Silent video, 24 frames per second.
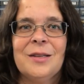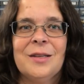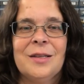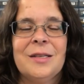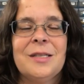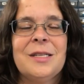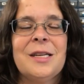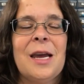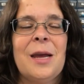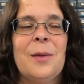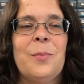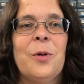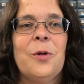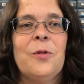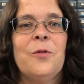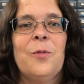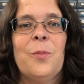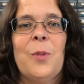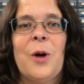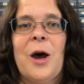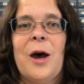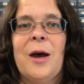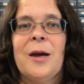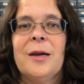type of
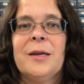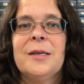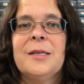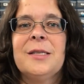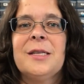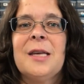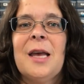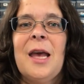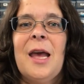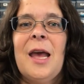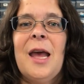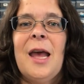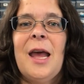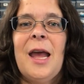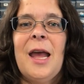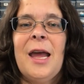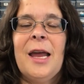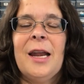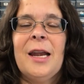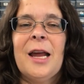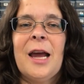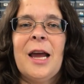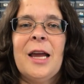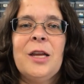box,
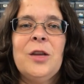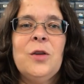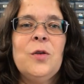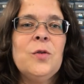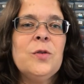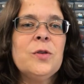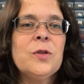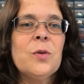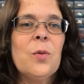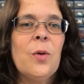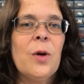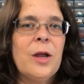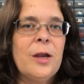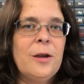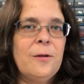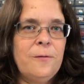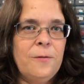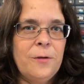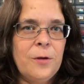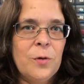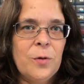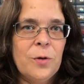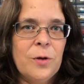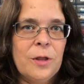and I use quite a
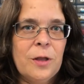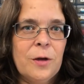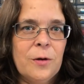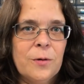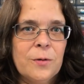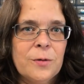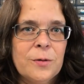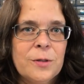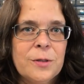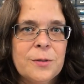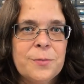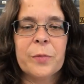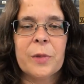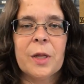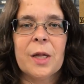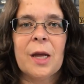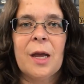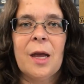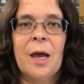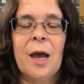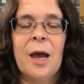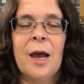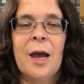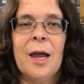few of those.
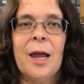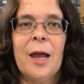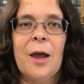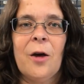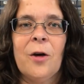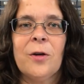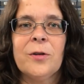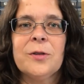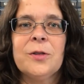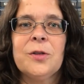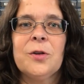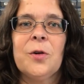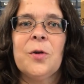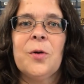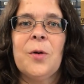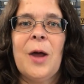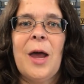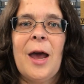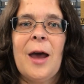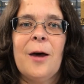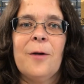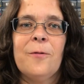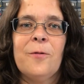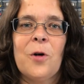I also
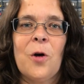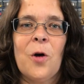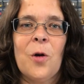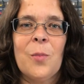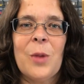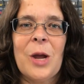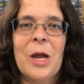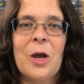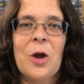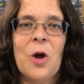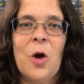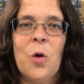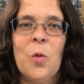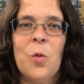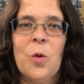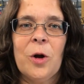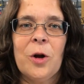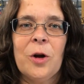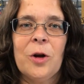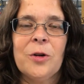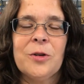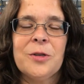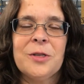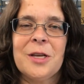have all my
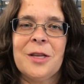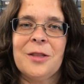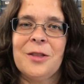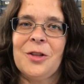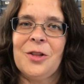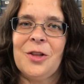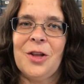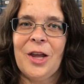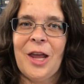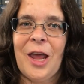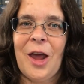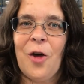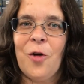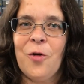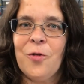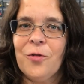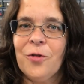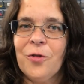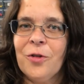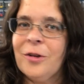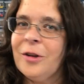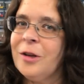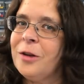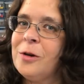coworkers on the
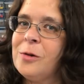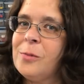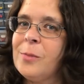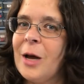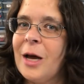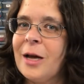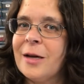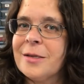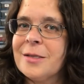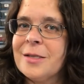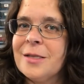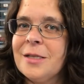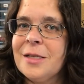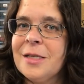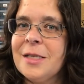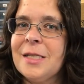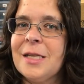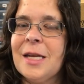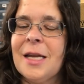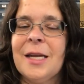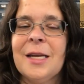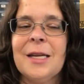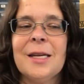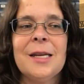lookout for little boxes,
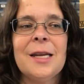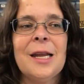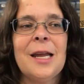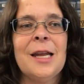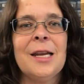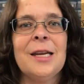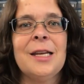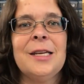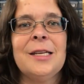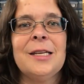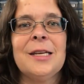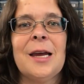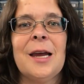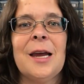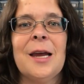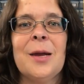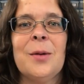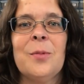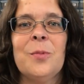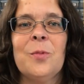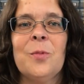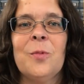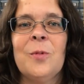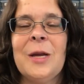and
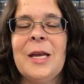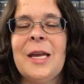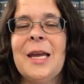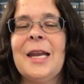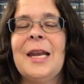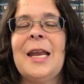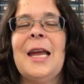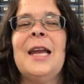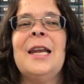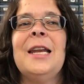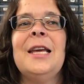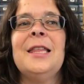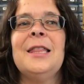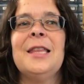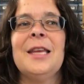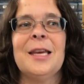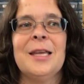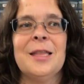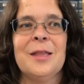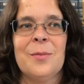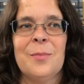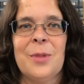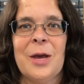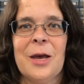anytime we get anything
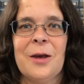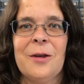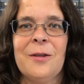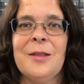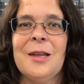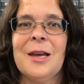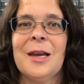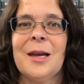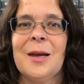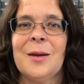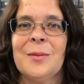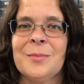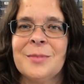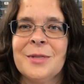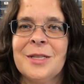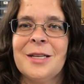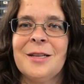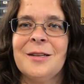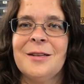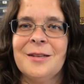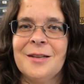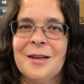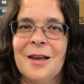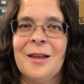in the mail that comes
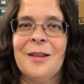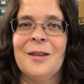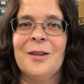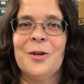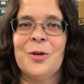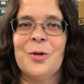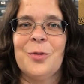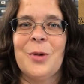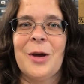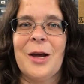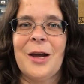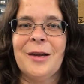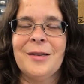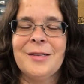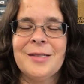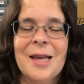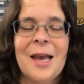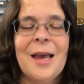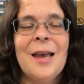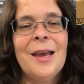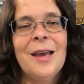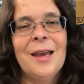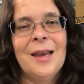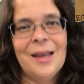in a little box,
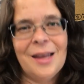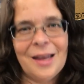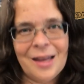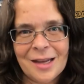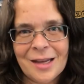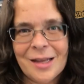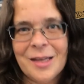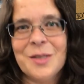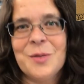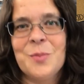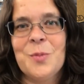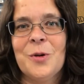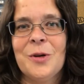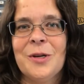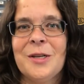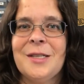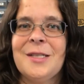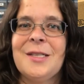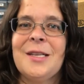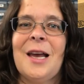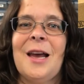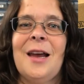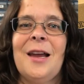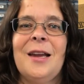it gets put
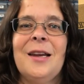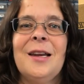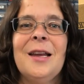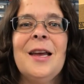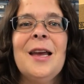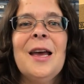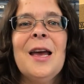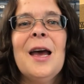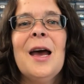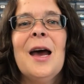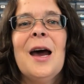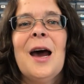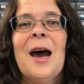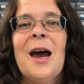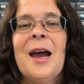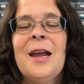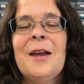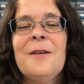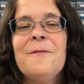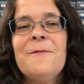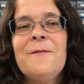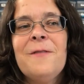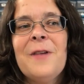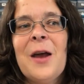aside. I
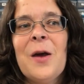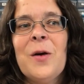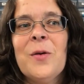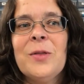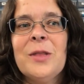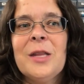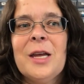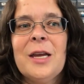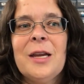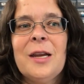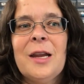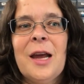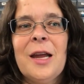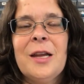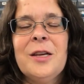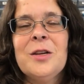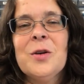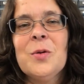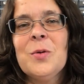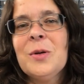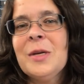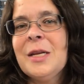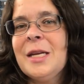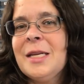have found that I
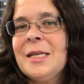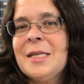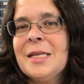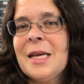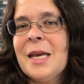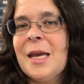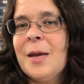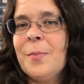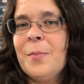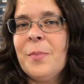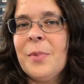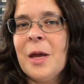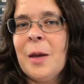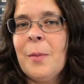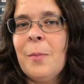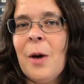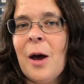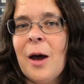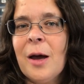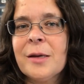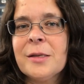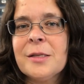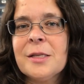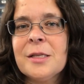don't need to keep big
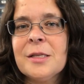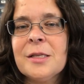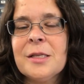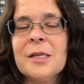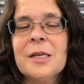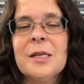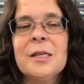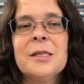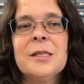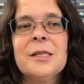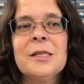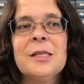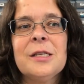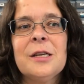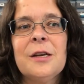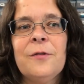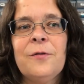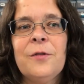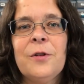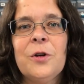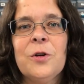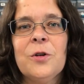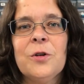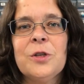boxes because
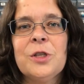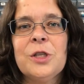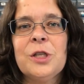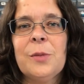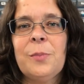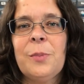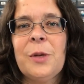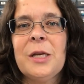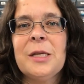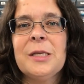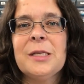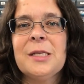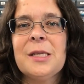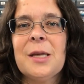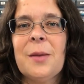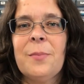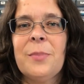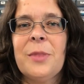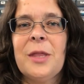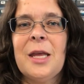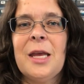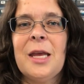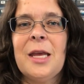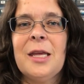if you're shipping
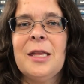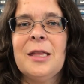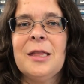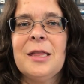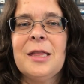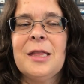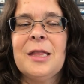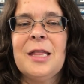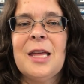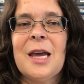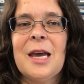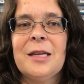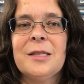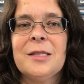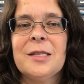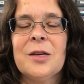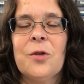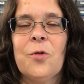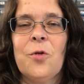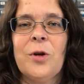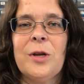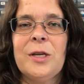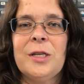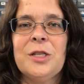something that's
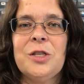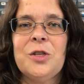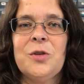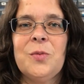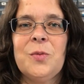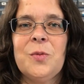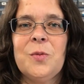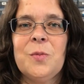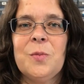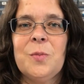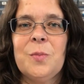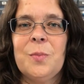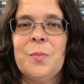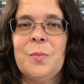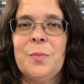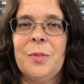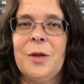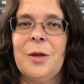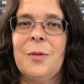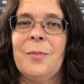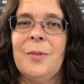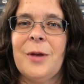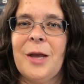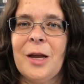going to
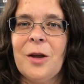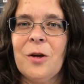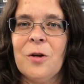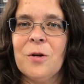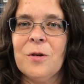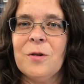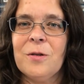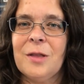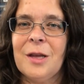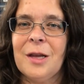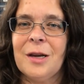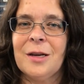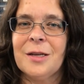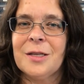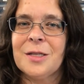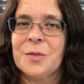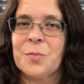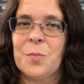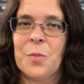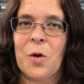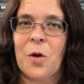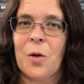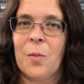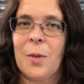be bigger than a
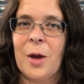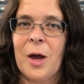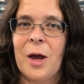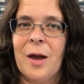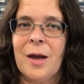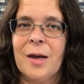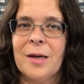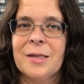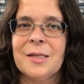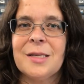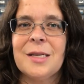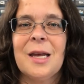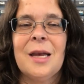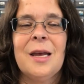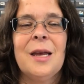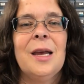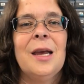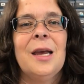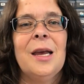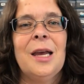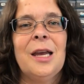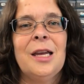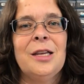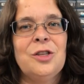small box,
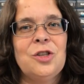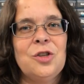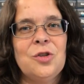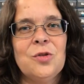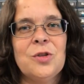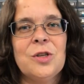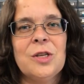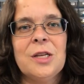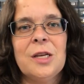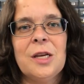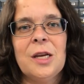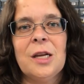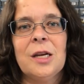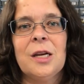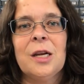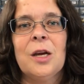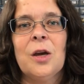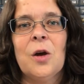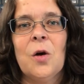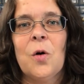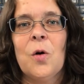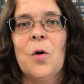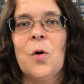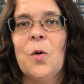it's usually going to
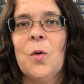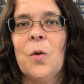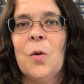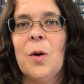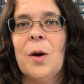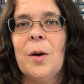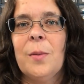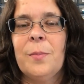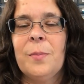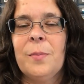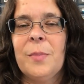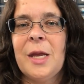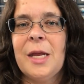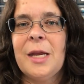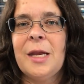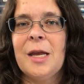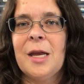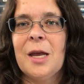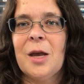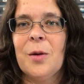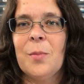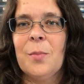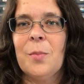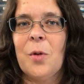go
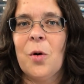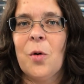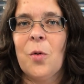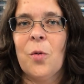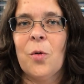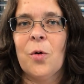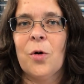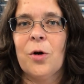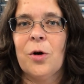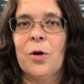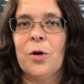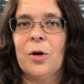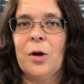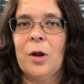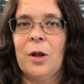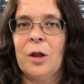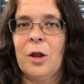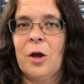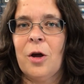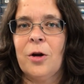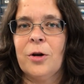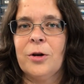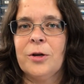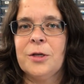medium or
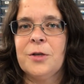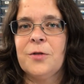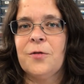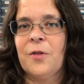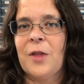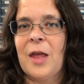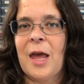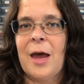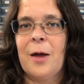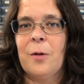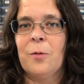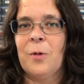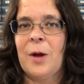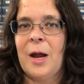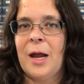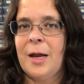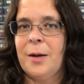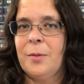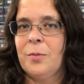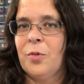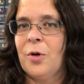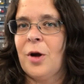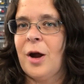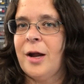large flat
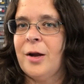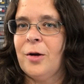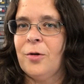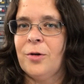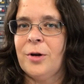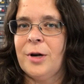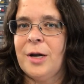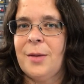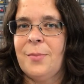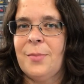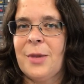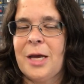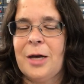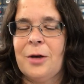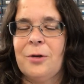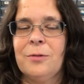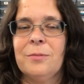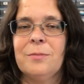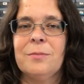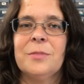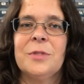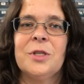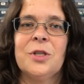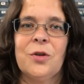rate priority
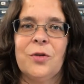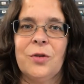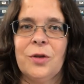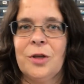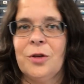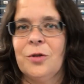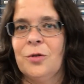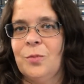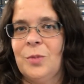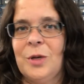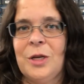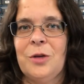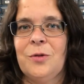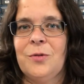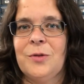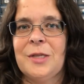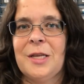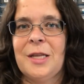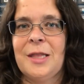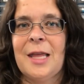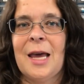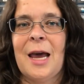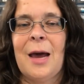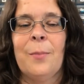mail. So you'll be
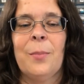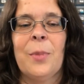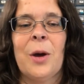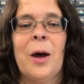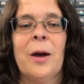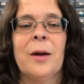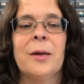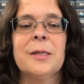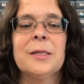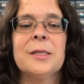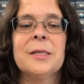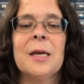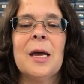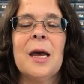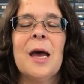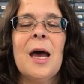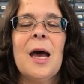using that box.